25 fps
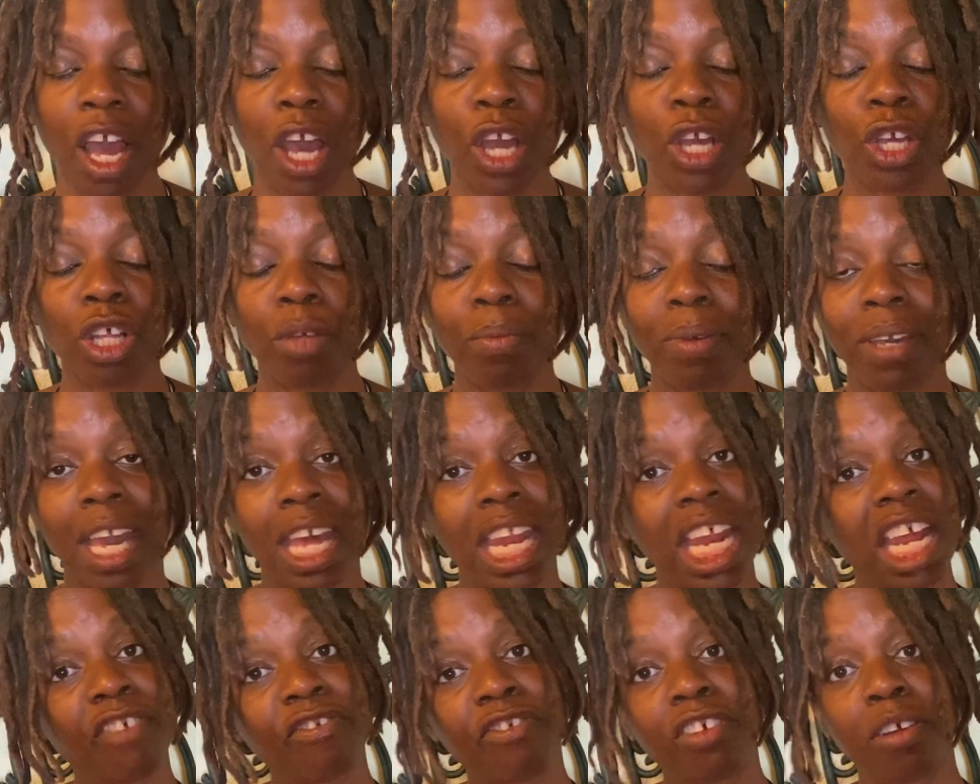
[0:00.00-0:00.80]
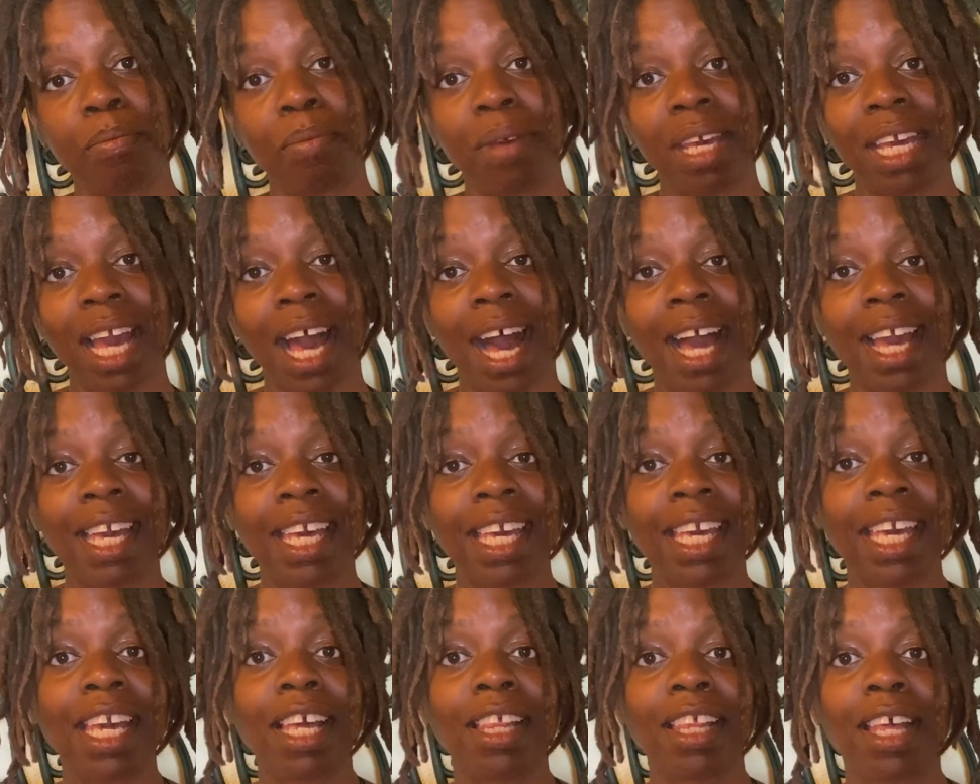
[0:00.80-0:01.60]
You'll be getting from me a
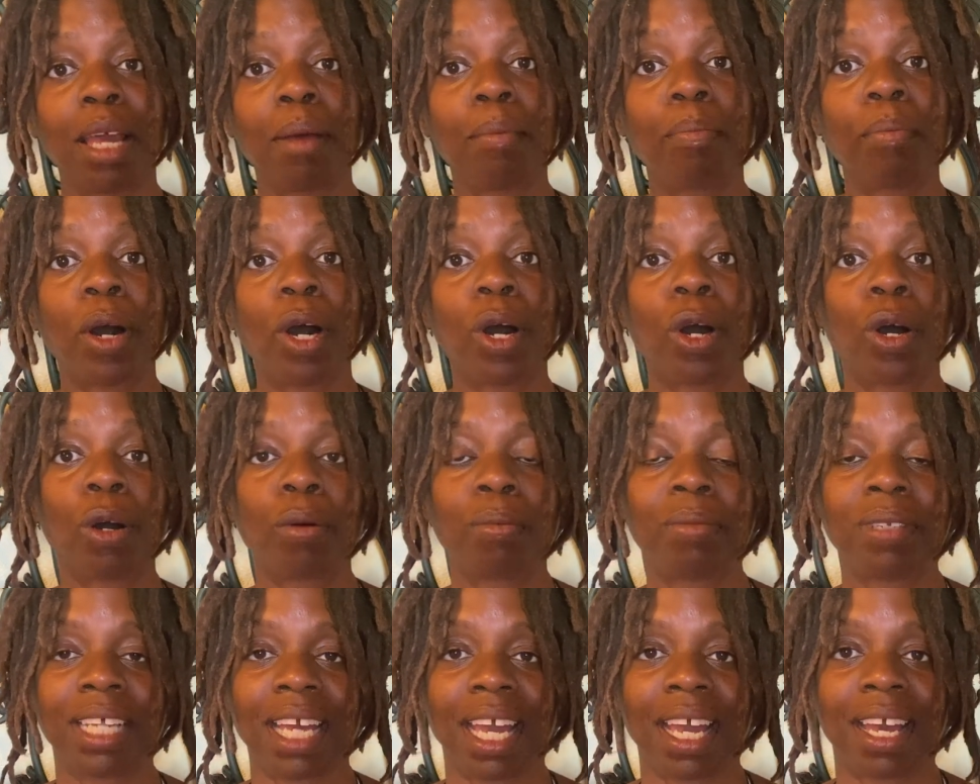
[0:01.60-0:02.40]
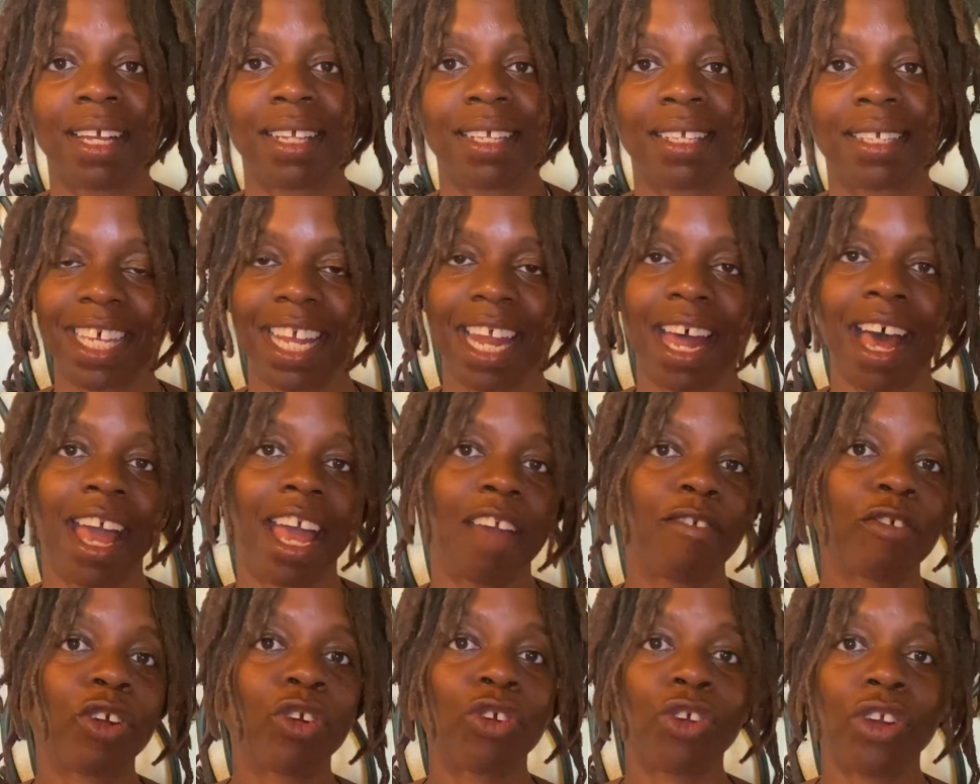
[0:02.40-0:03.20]
healing poem dance that I
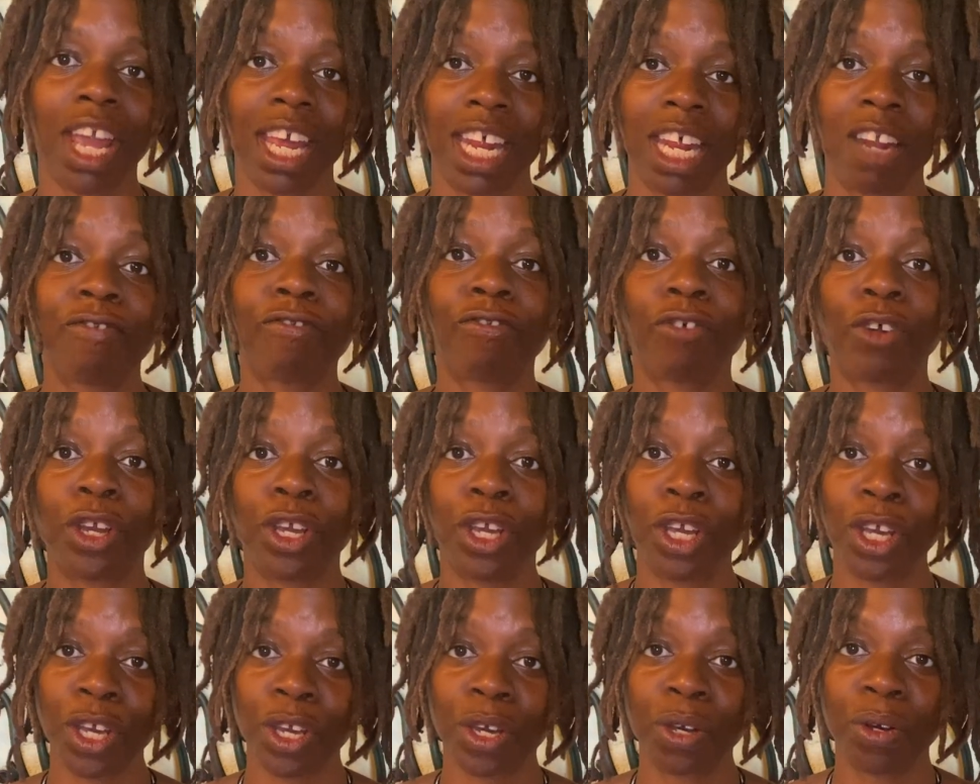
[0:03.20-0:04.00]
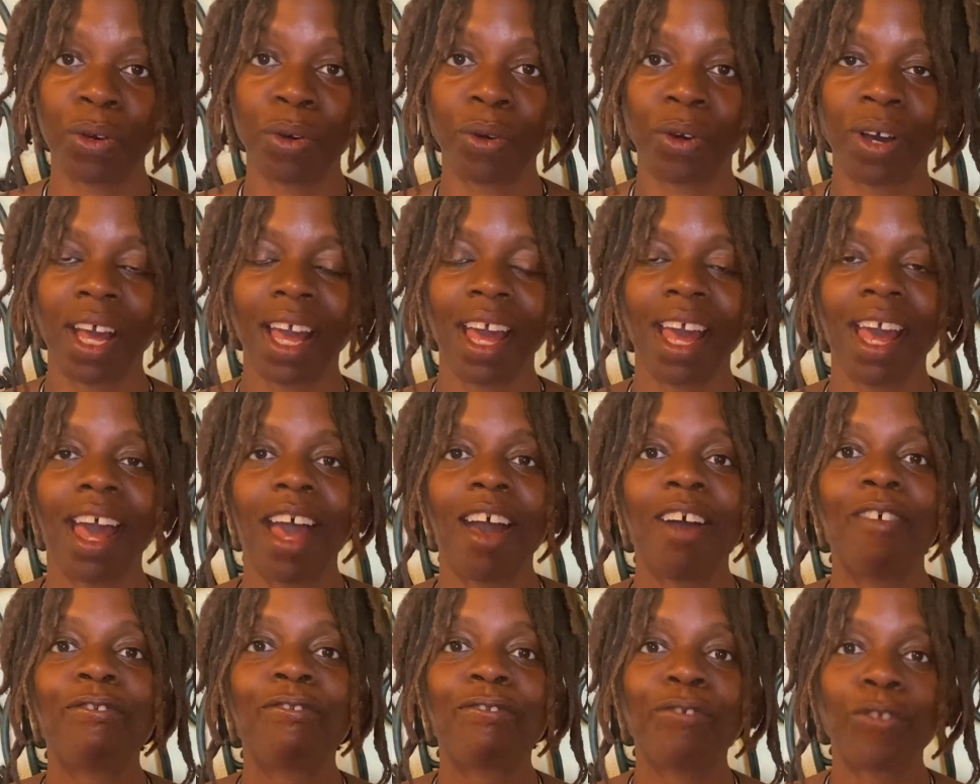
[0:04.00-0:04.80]
have created for you
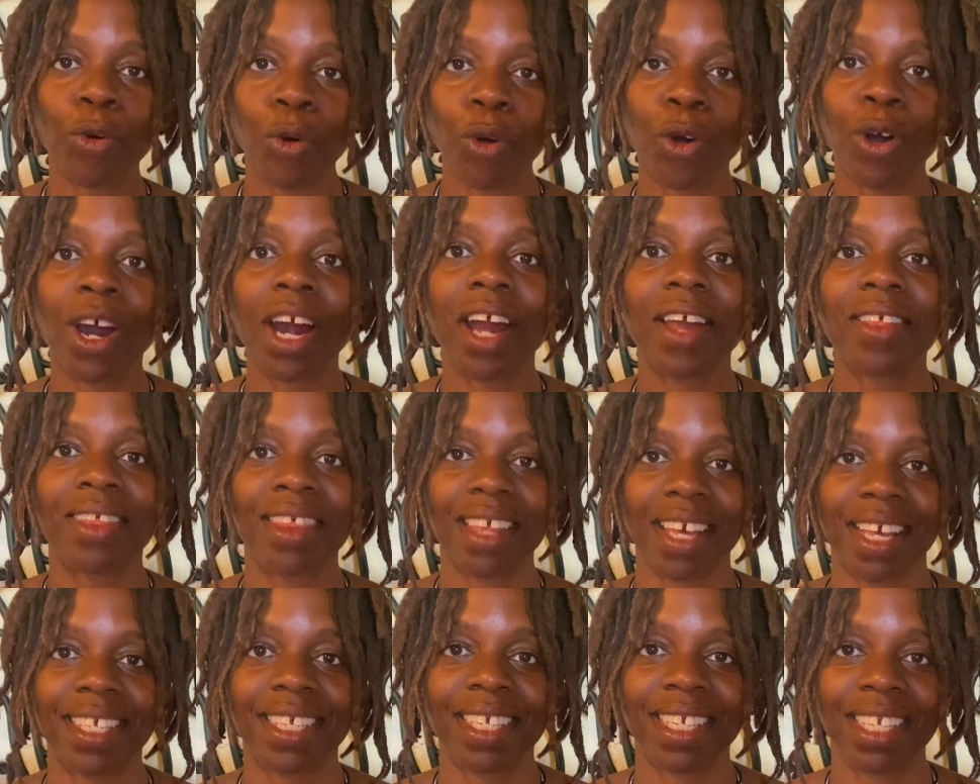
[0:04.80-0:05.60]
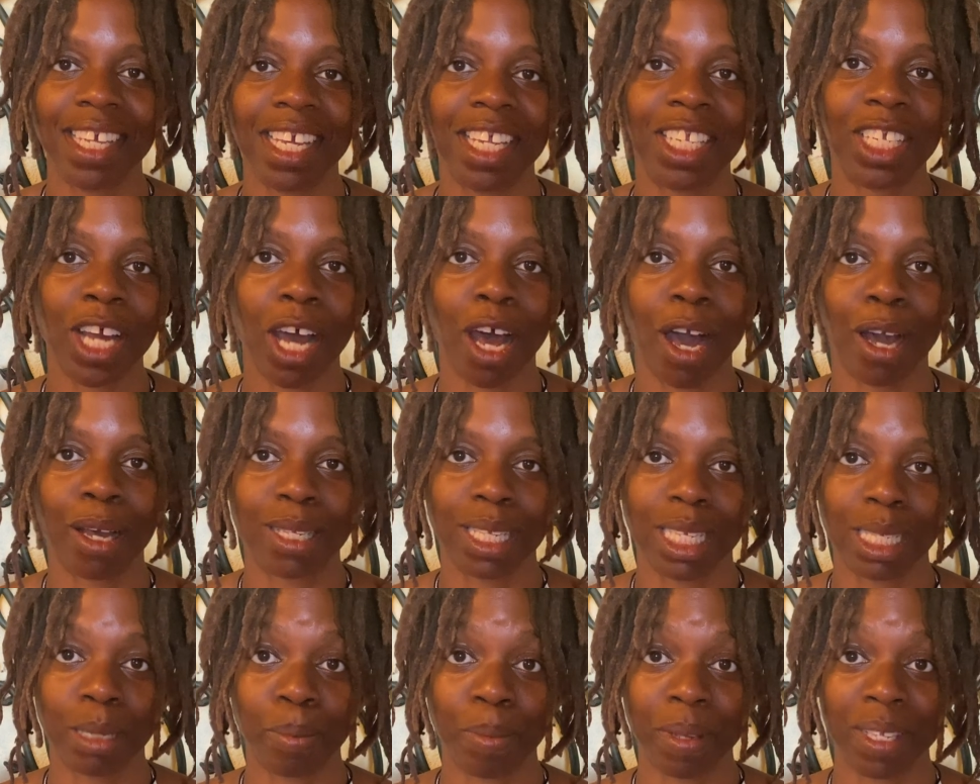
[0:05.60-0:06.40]
for this detox
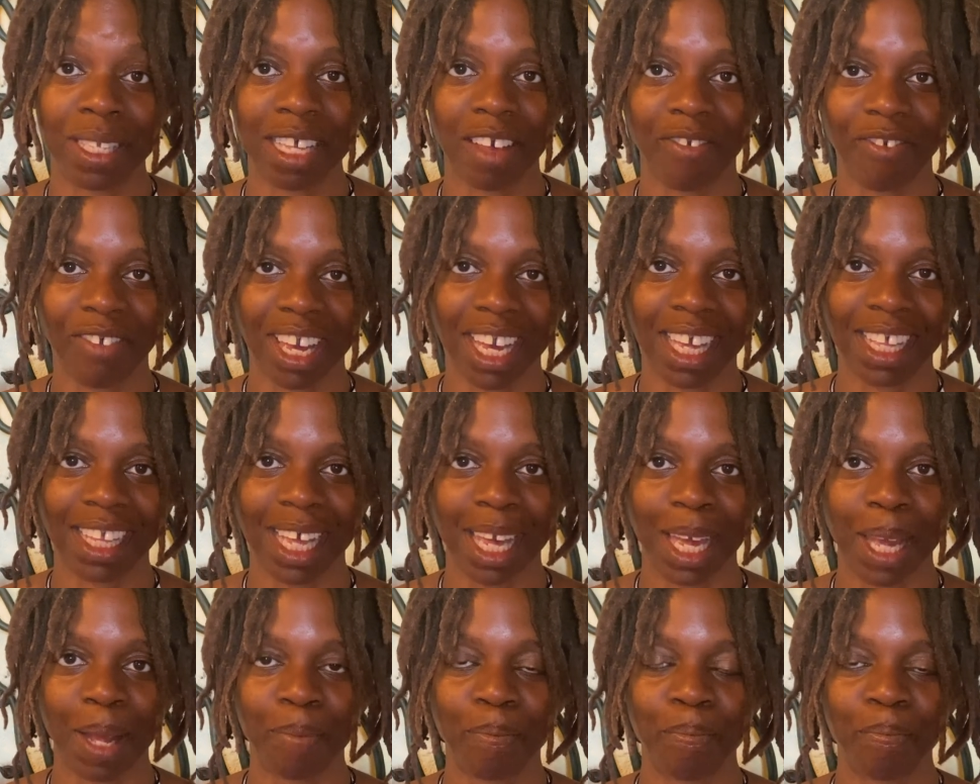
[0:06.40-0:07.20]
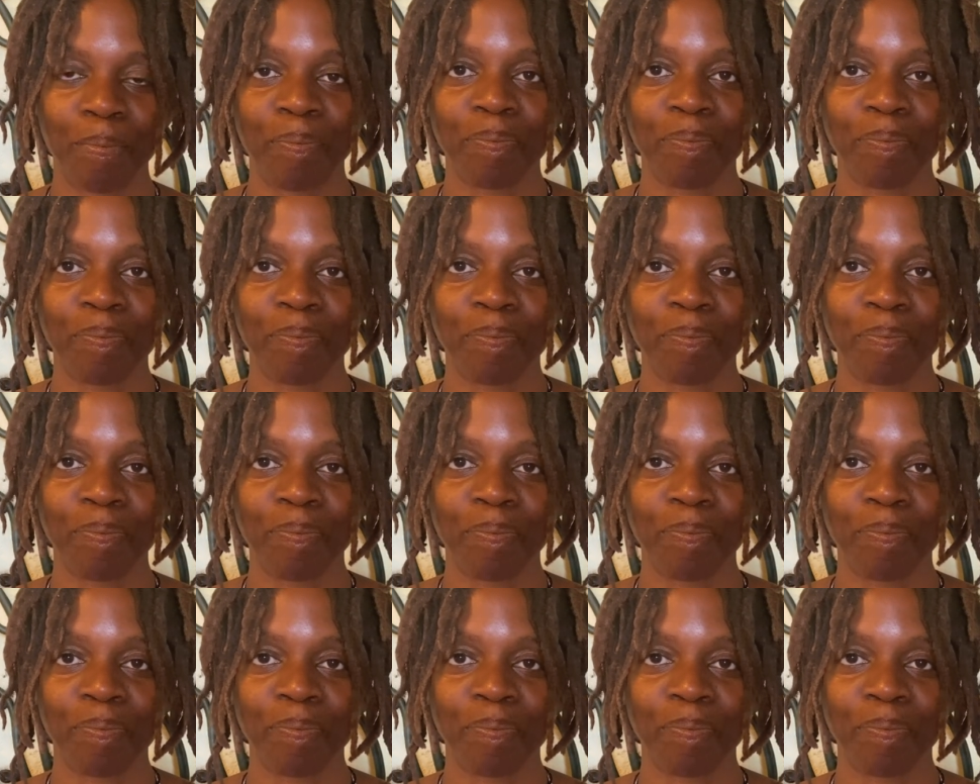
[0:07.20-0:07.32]
specifically.